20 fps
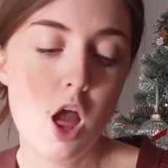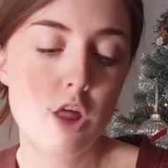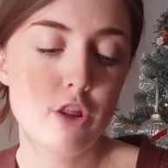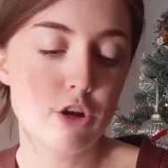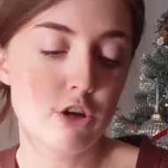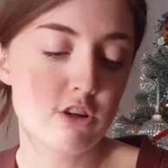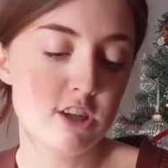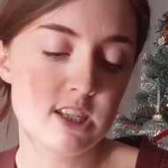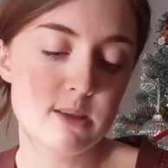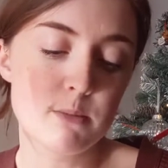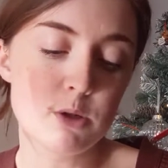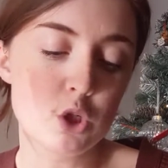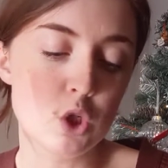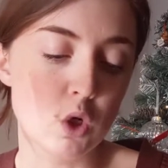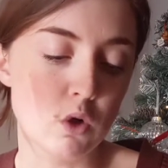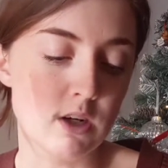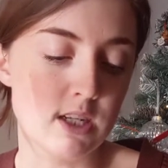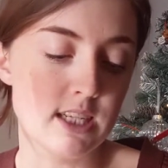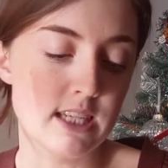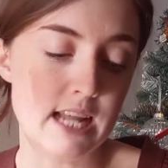The
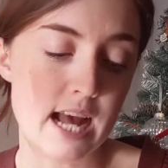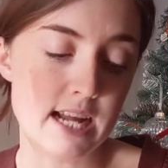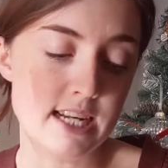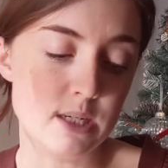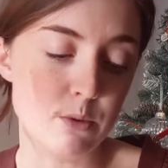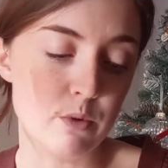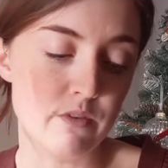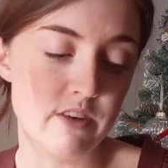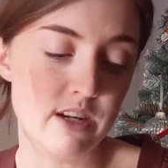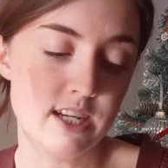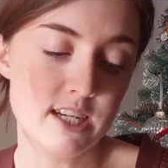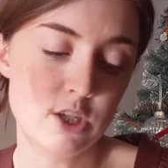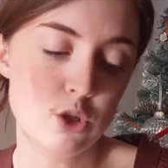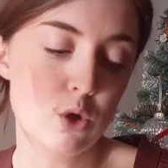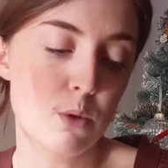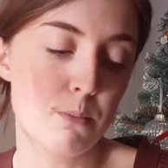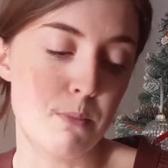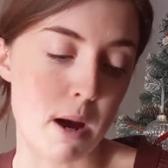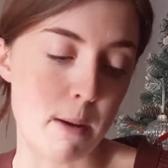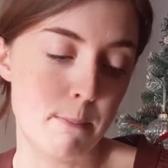Christmasaurus landed with a
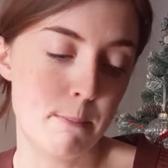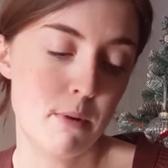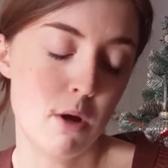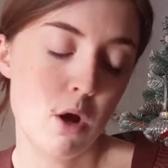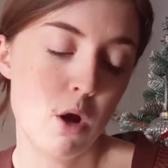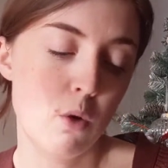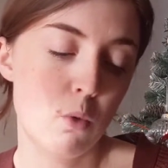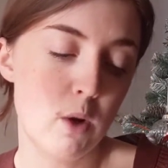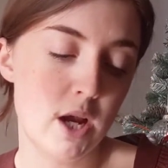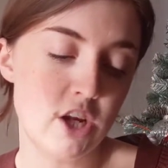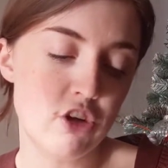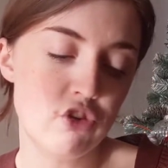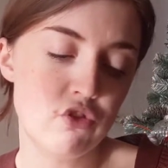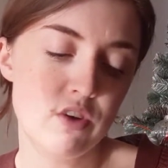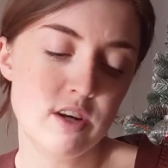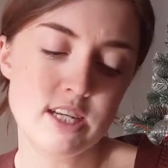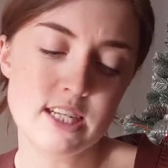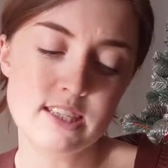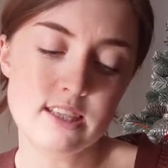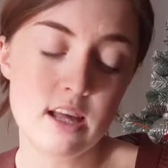little bump, which
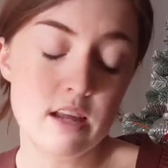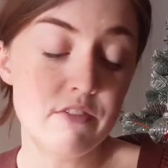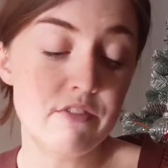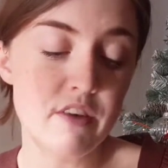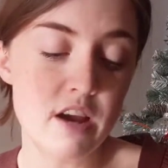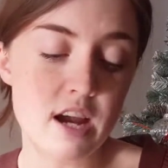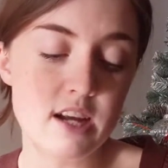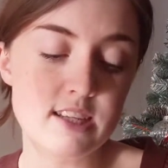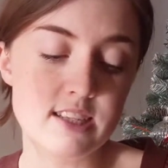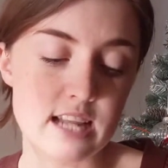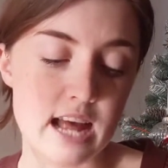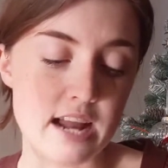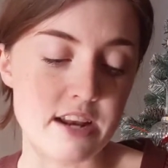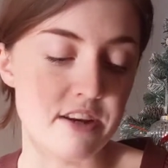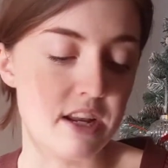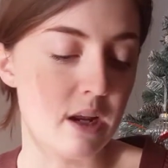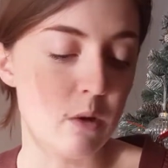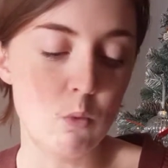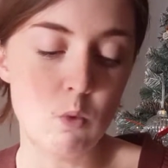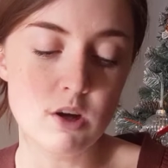for his first
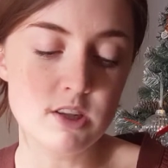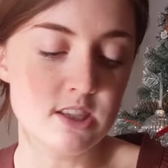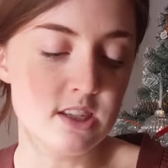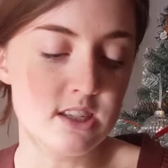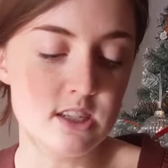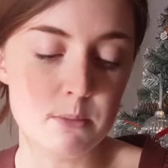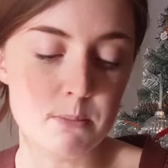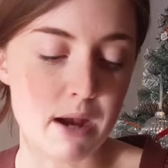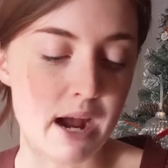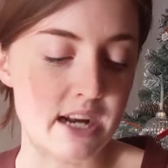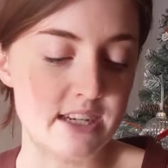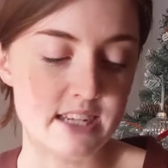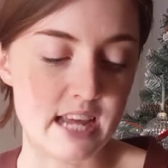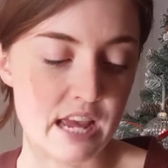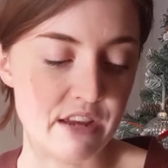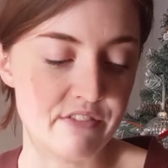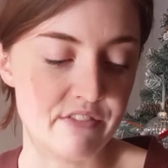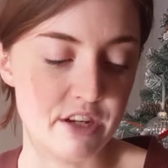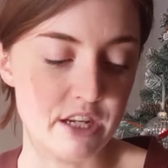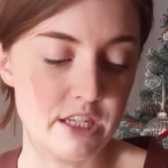landing wasn't a bad
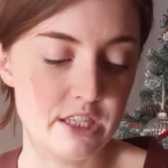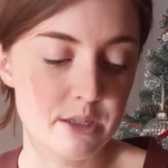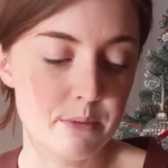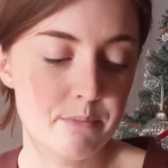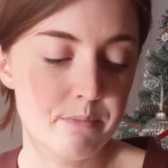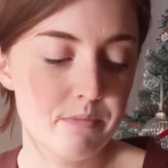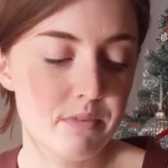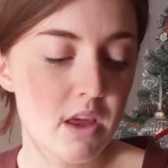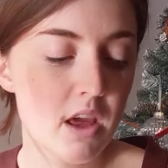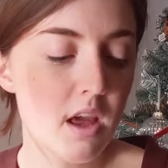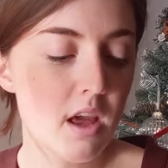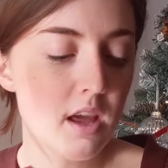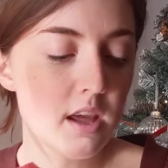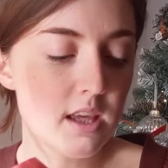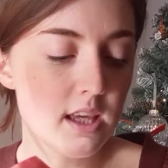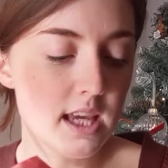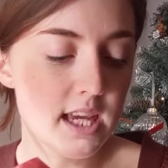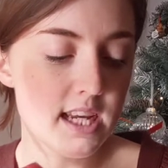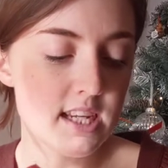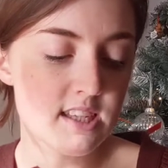effort.
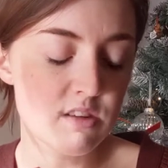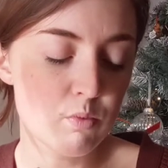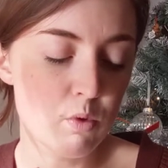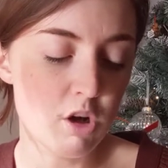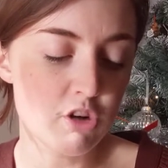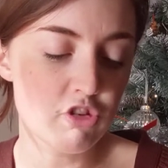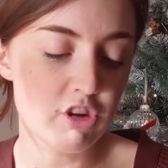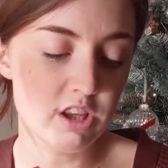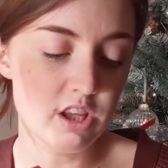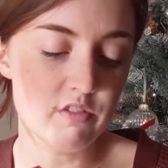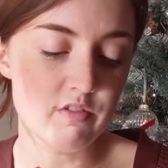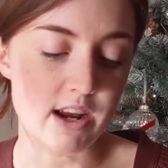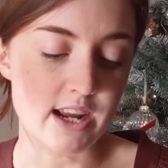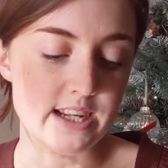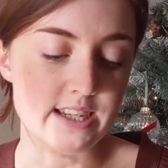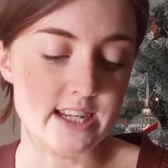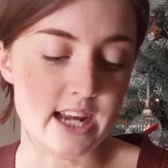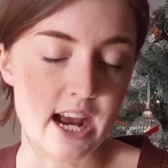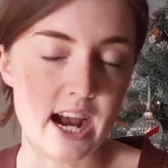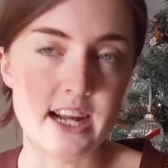Years of watching the
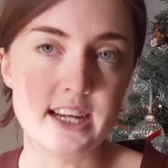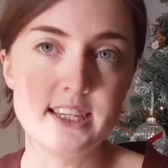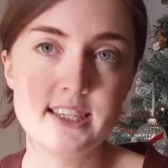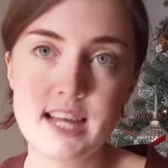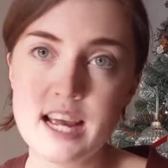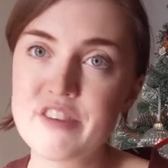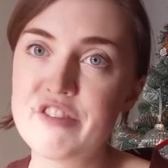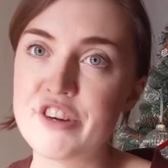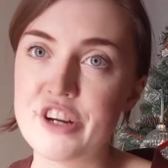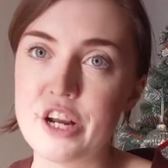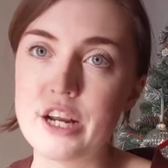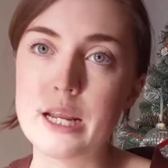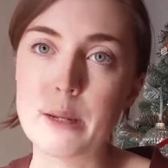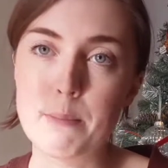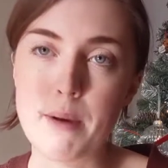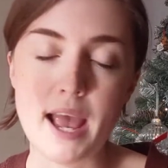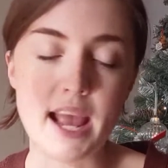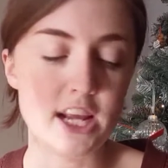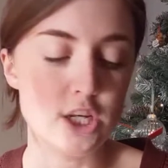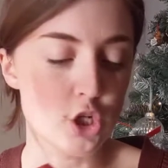reindeer had definitely
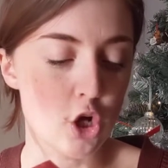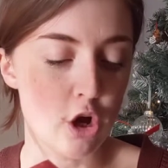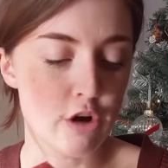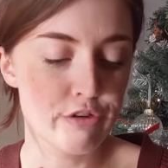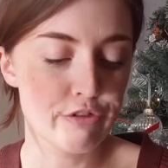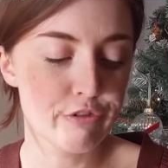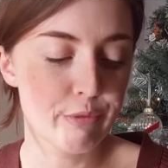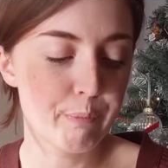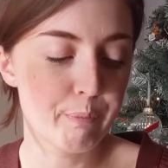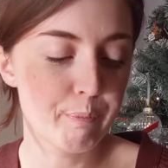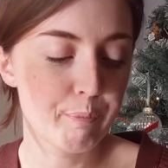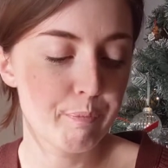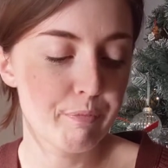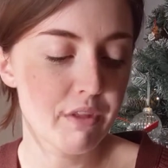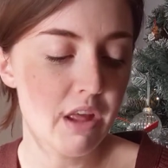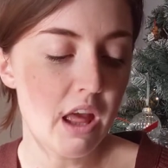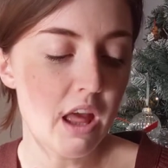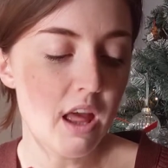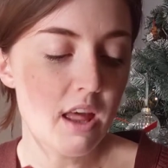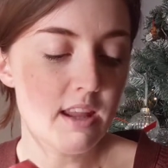paid off.
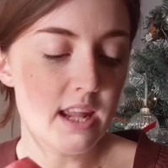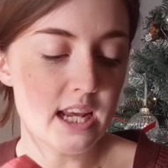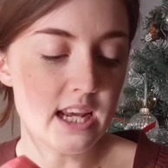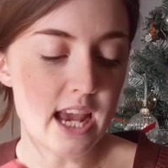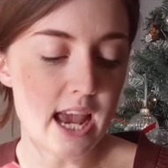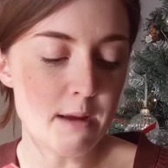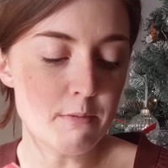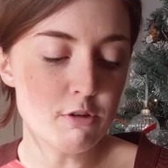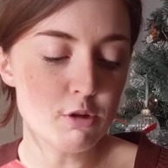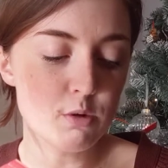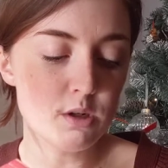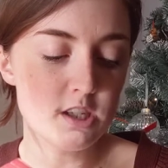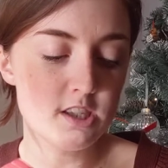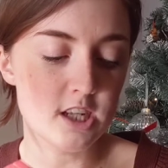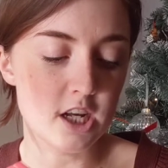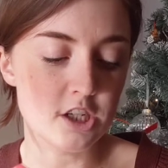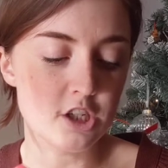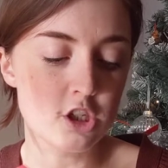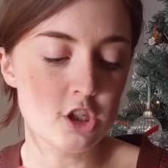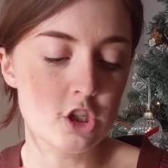They came to a
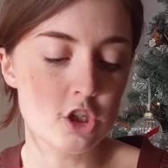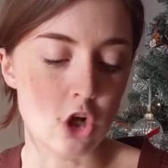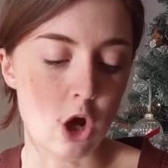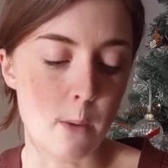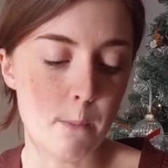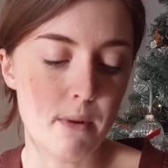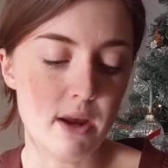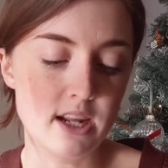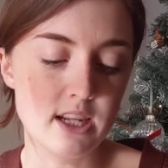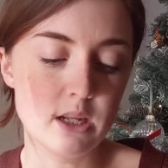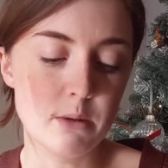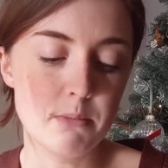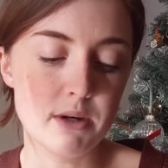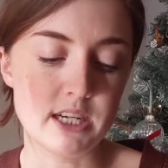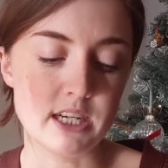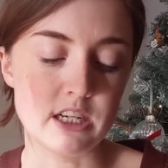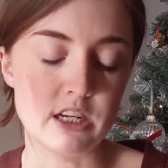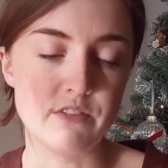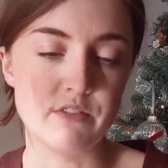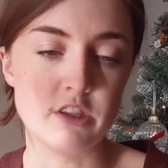sudden stop in the
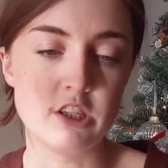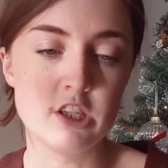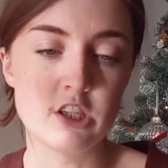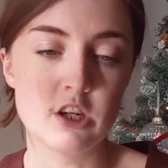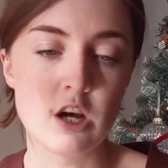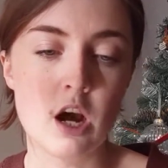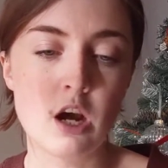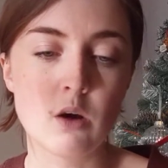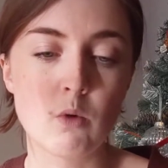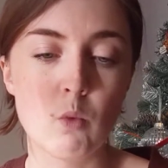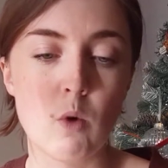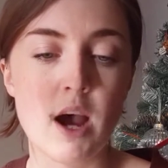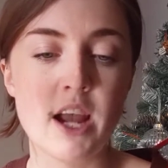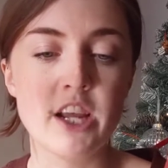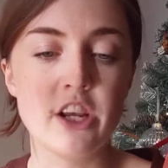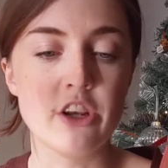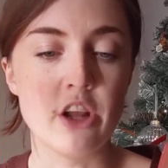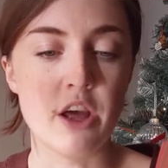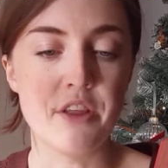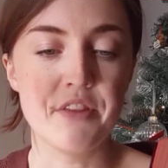middle of the stark
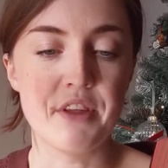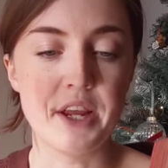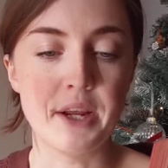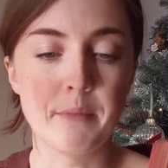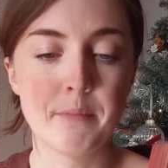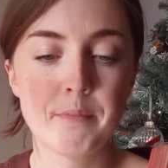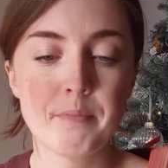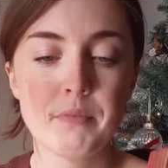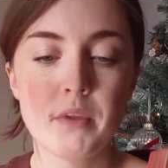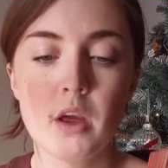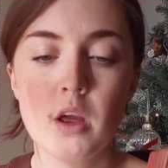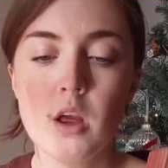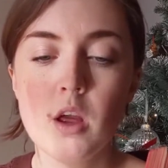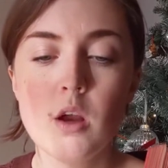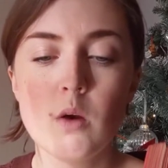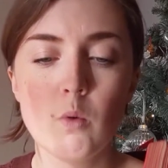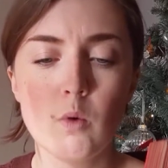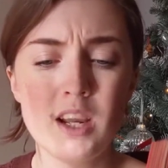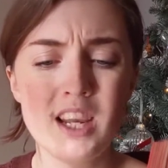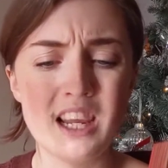white nothing.
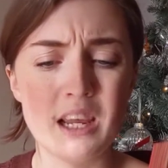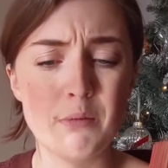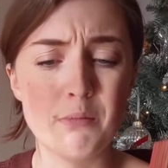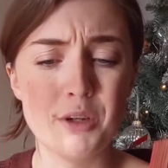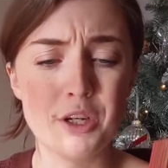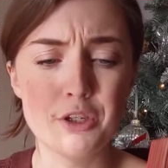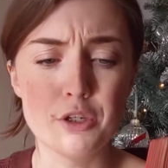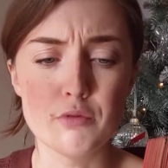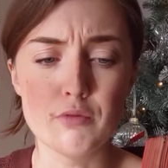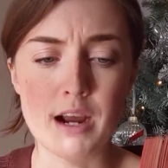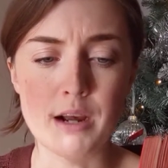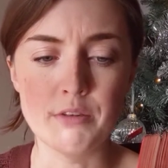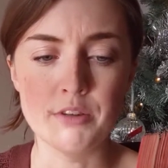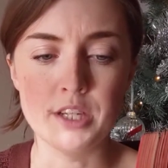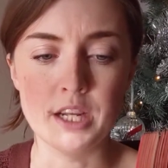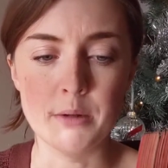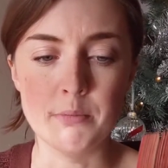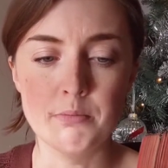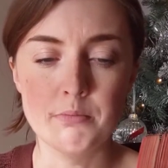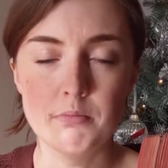William looked around
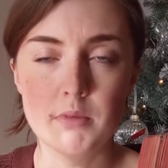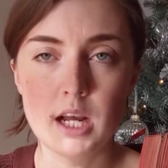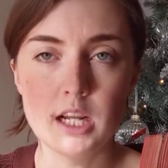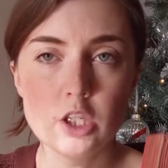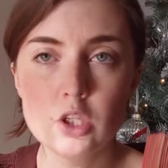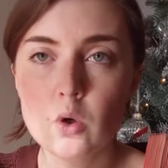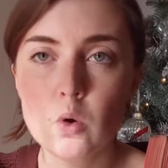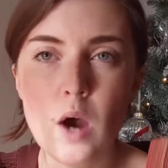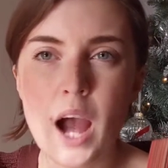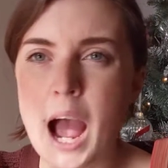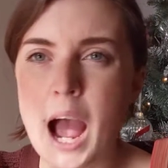him and saw